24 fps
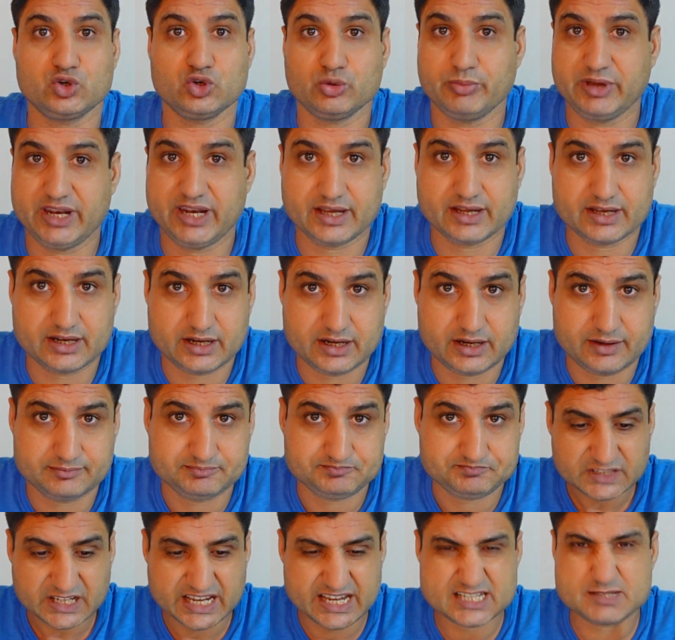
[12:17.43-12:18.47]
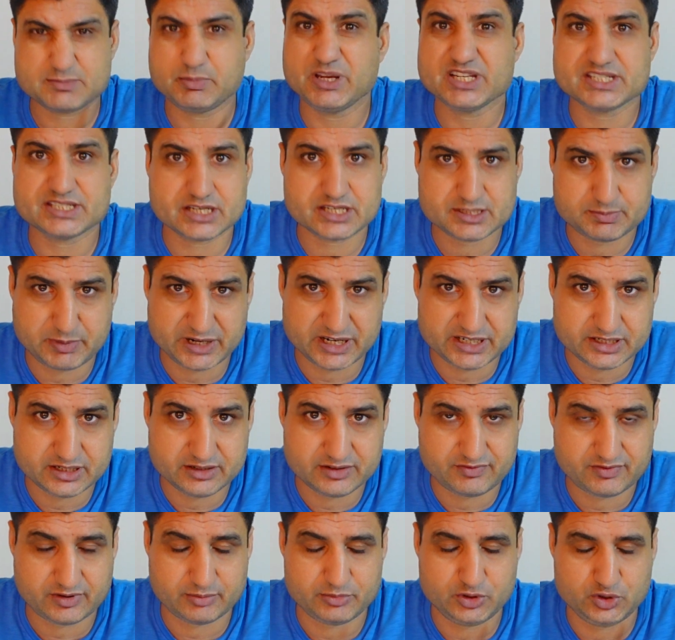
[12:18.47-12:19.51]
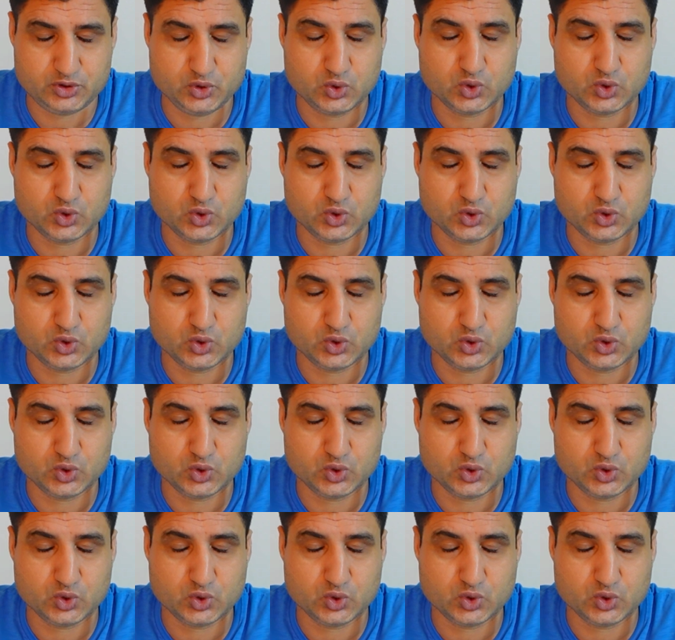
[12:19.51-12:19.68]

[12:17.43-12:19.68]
Dominica has been suspended from